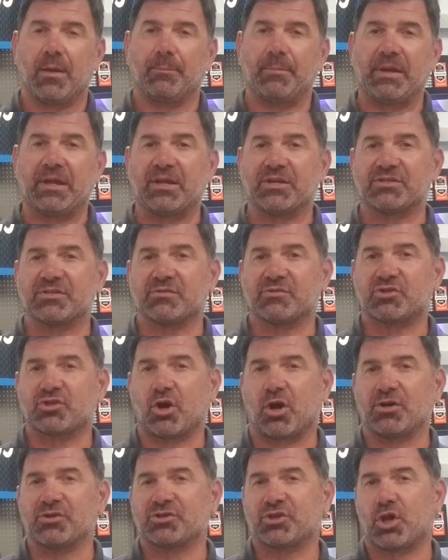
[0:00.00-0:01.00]
Because of
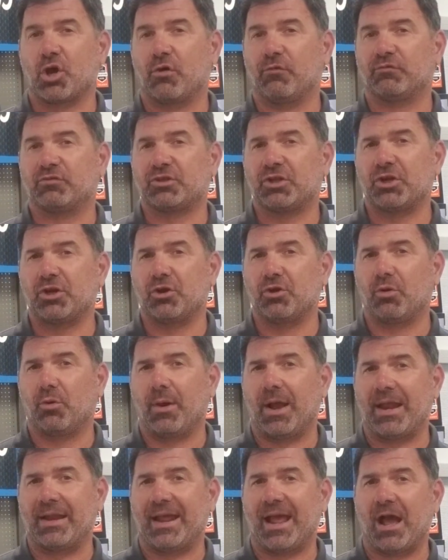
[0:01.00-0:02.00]

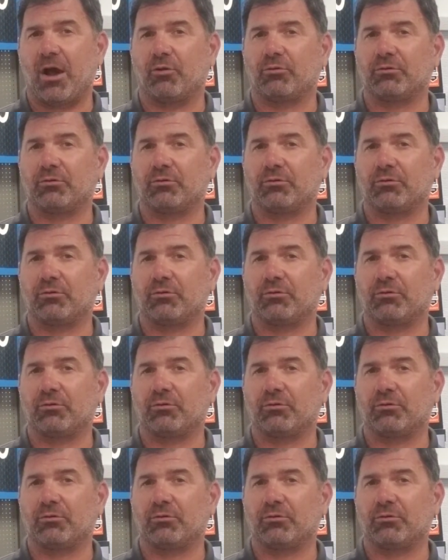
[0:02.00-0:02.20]
SARS-CoV-2 and how